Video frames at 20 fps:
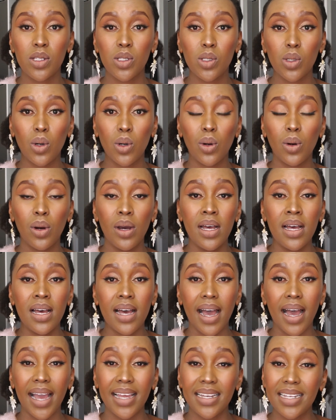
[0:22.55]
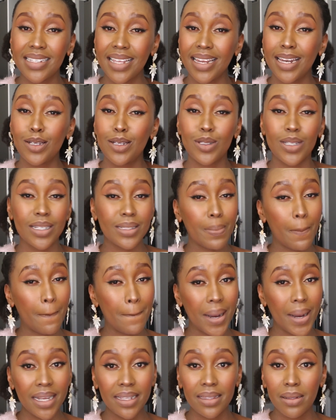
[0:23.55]
So I decided to just
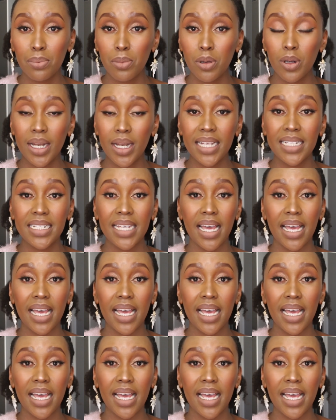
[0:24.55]
bite the bullet